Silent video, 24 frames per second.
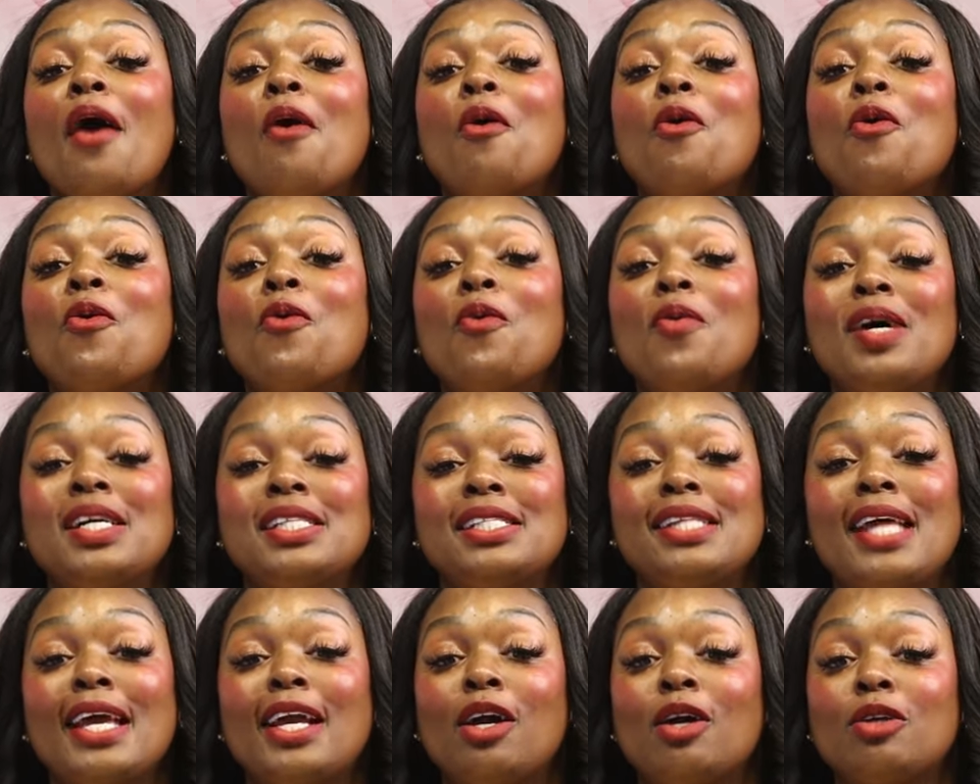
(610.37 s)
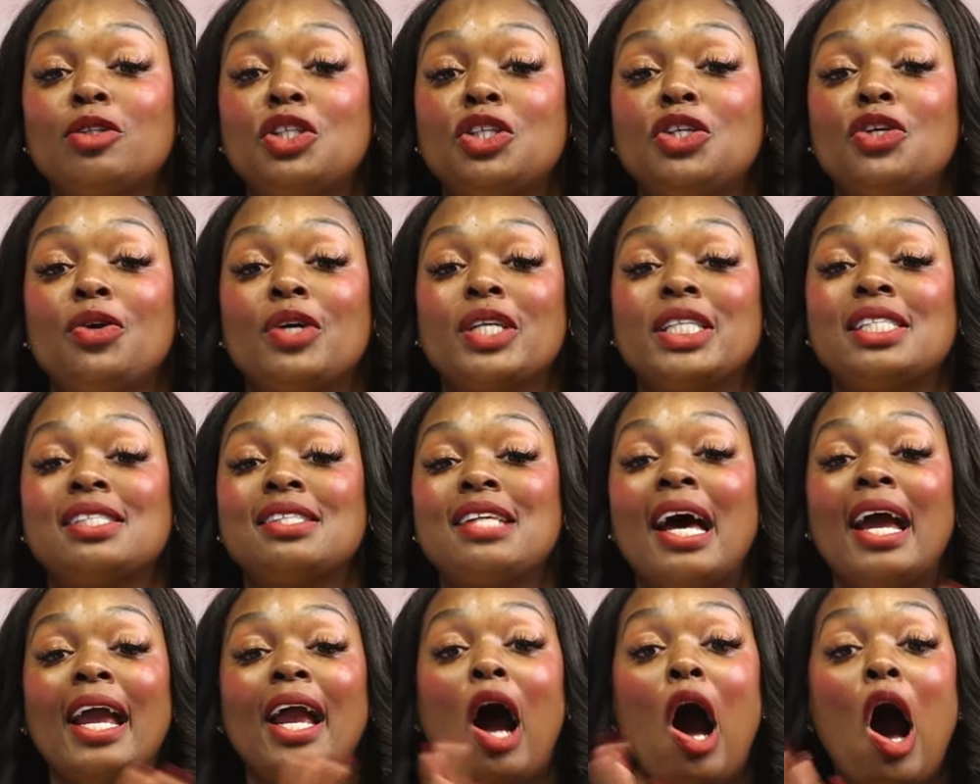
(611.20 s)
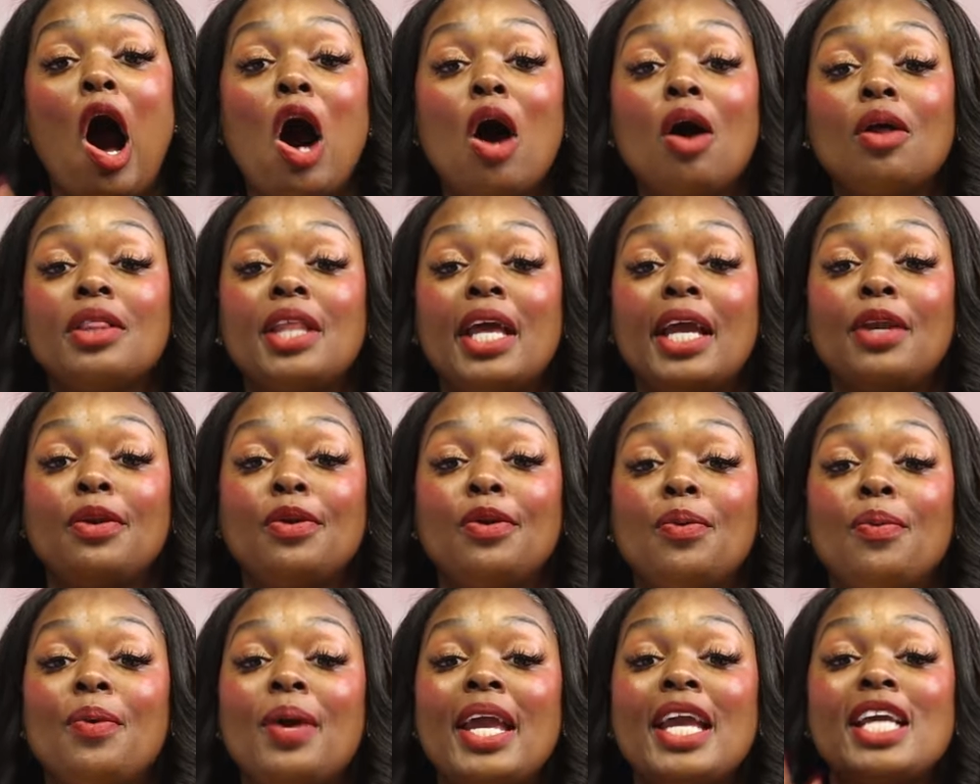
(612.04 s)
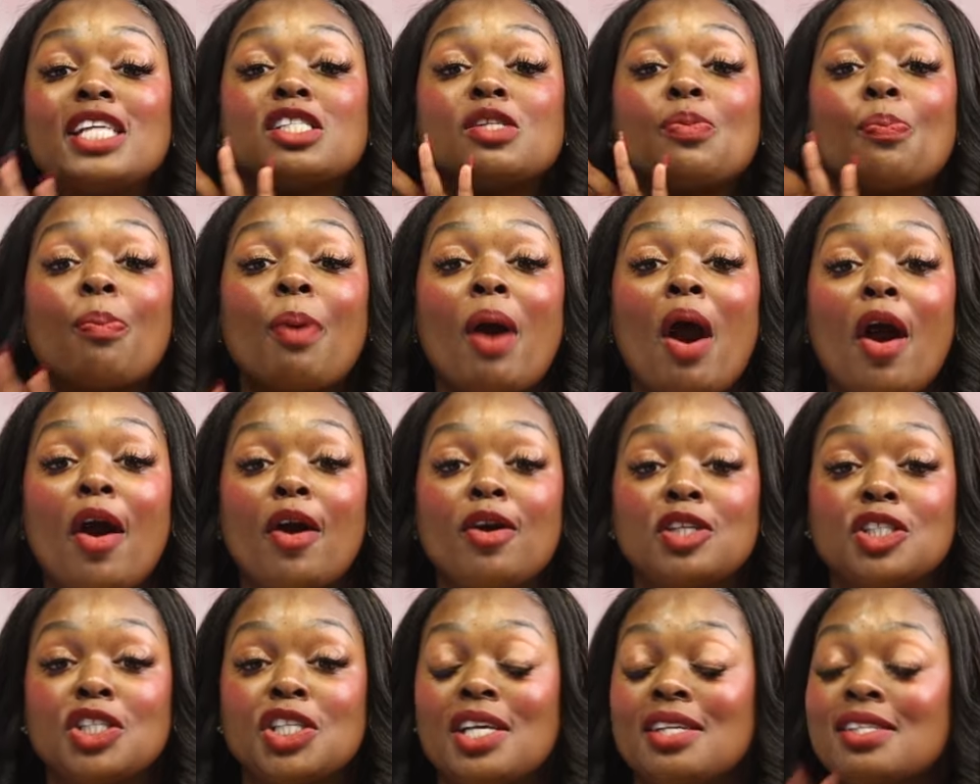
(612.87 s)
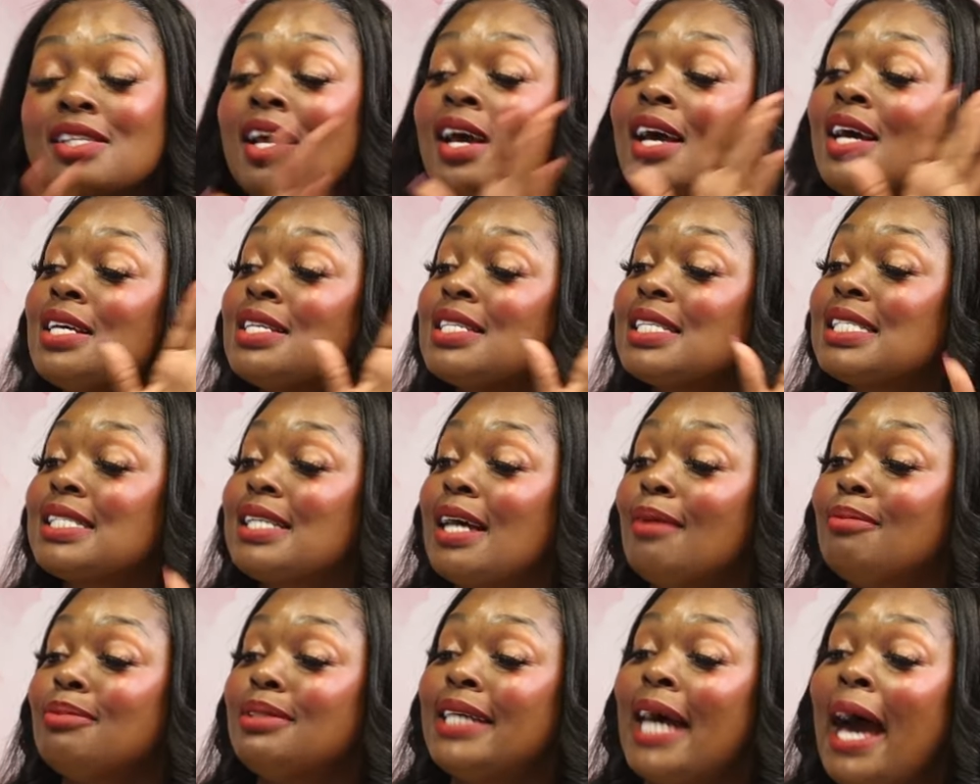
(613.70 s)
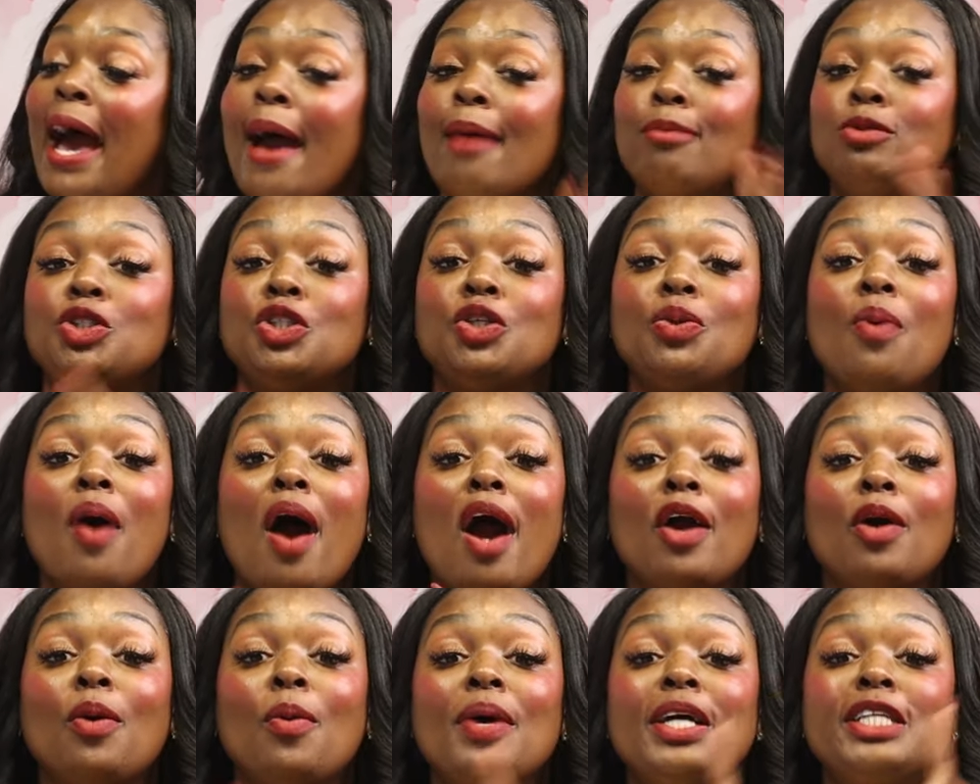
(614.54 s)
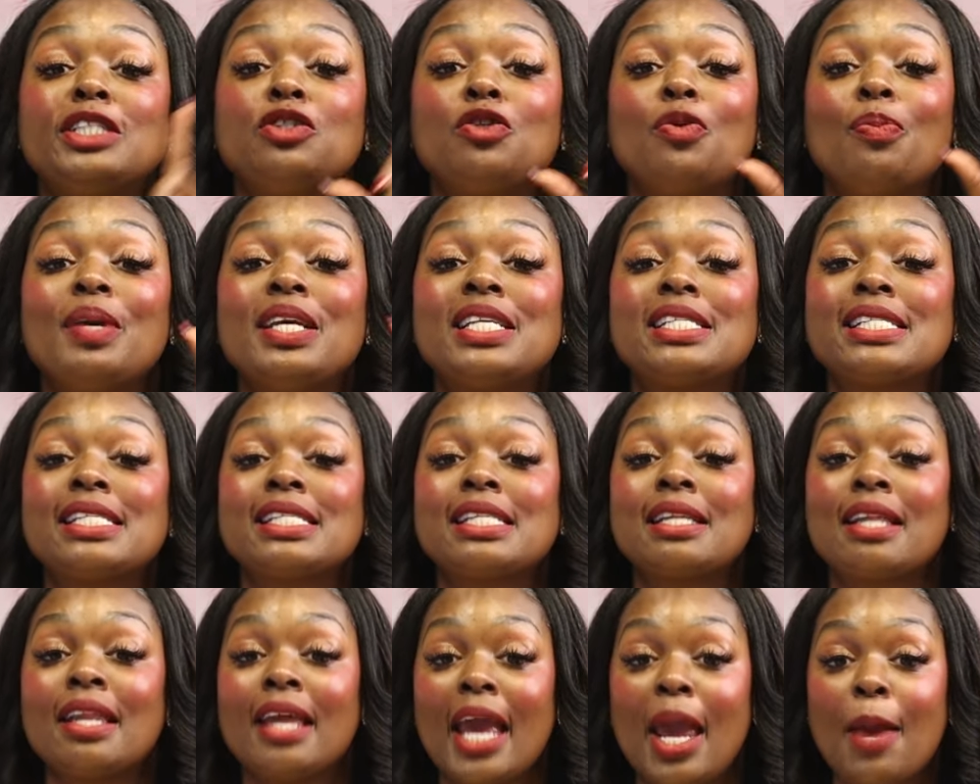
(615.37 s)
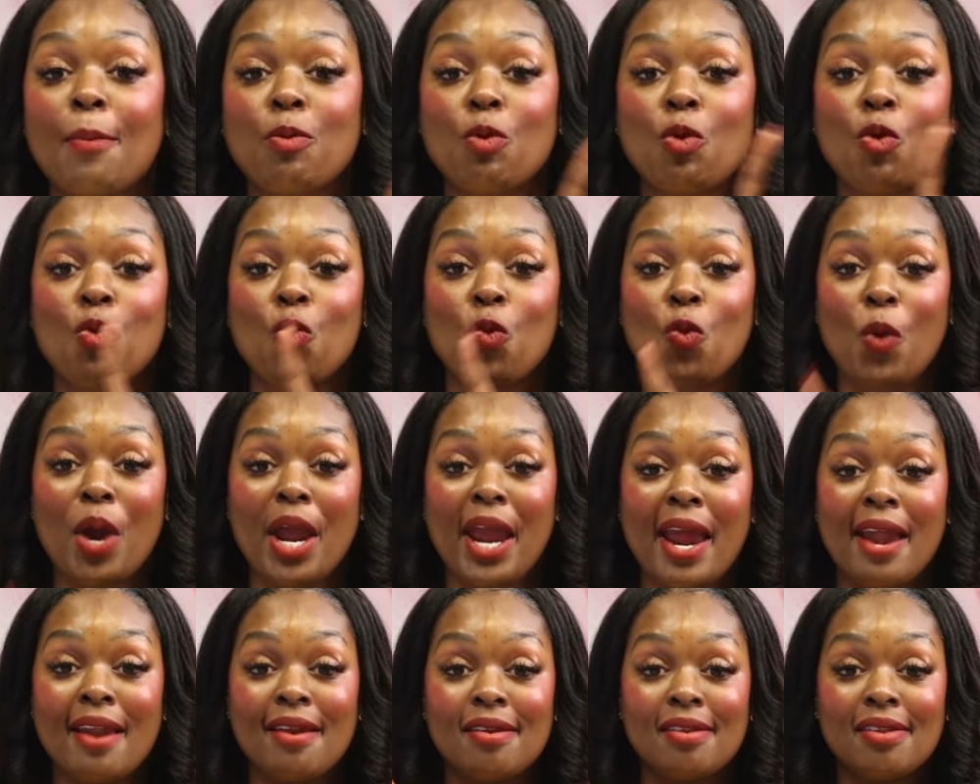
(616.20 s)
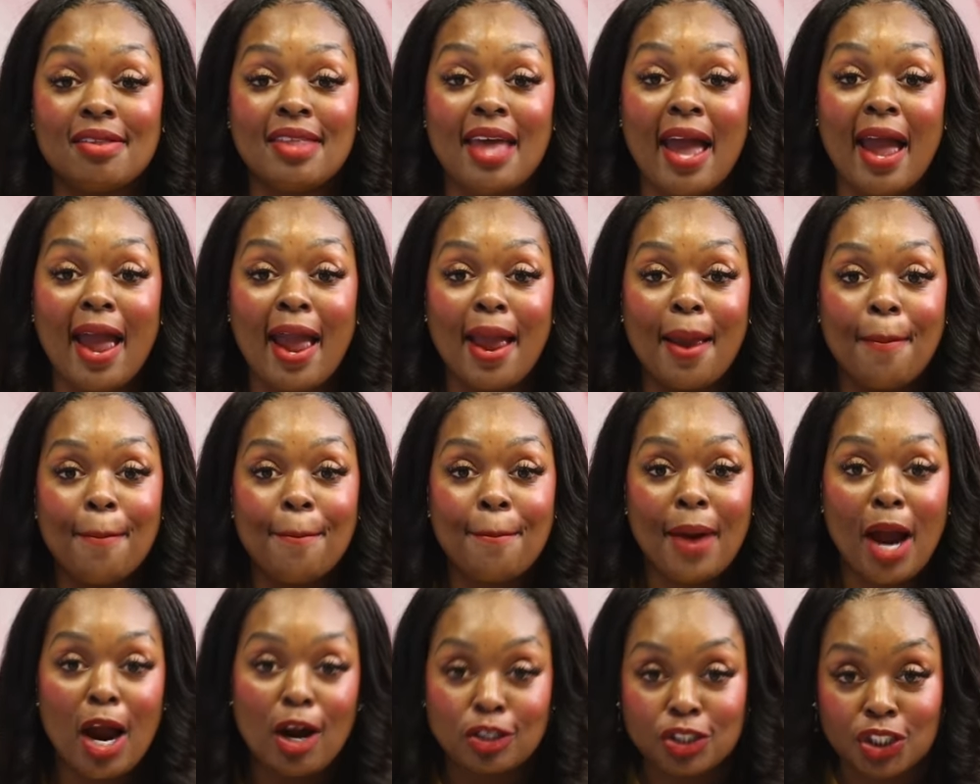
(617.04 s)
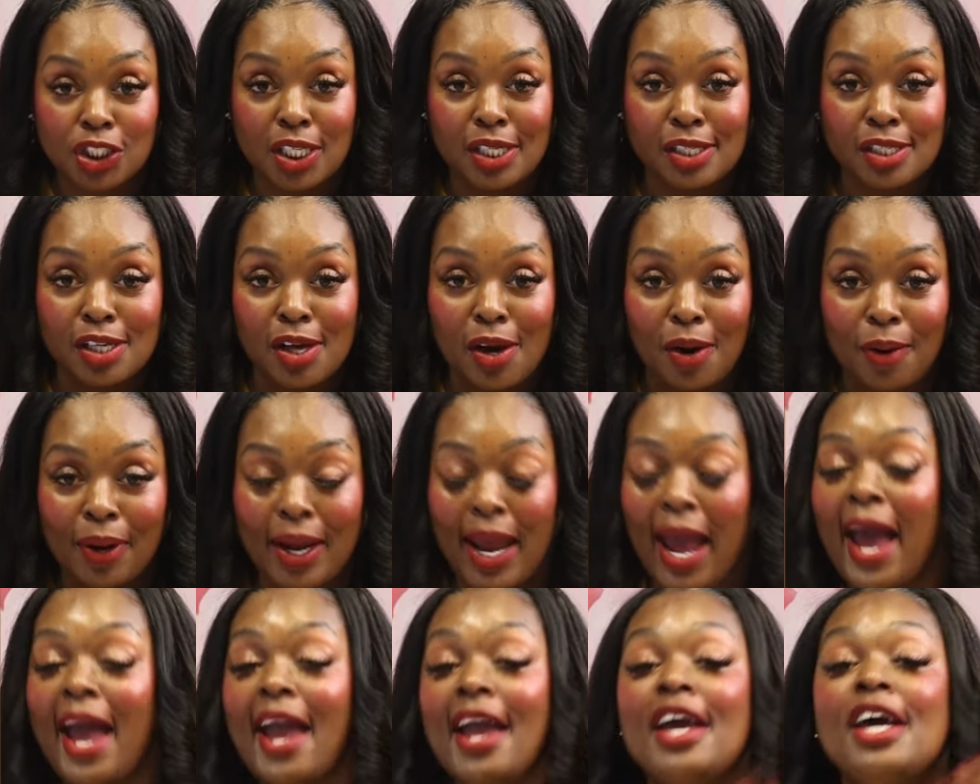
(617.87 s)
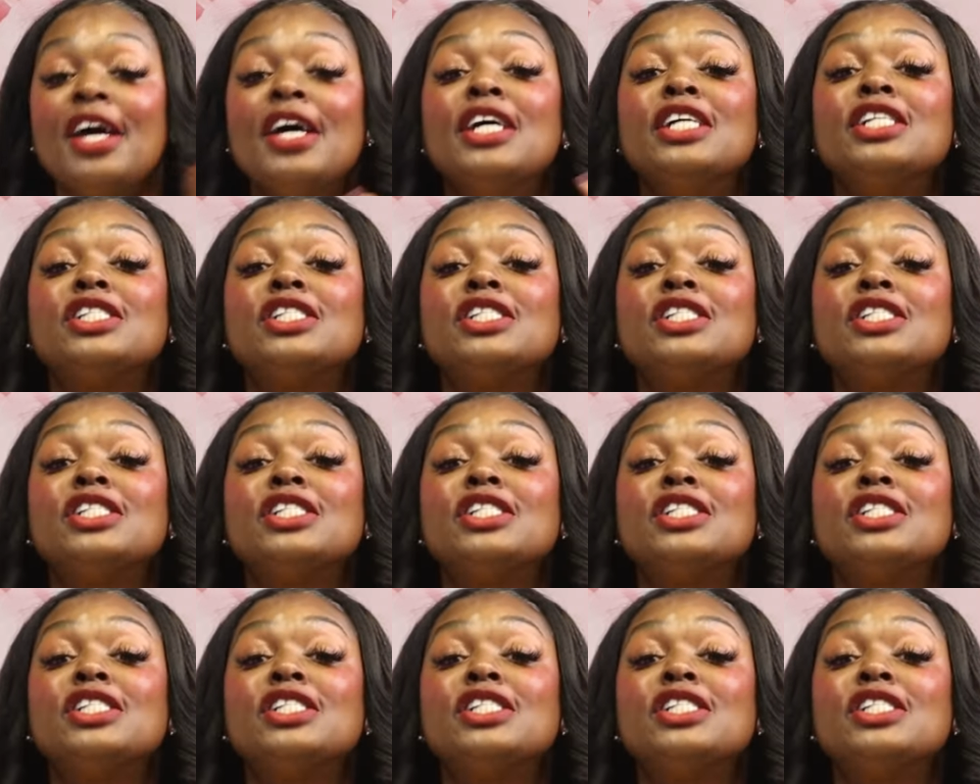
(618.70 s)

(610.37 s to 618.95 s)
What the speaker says: Once they go to your site, all they do is purchase. Sometimes you are going to be asleep when they purchase, okay?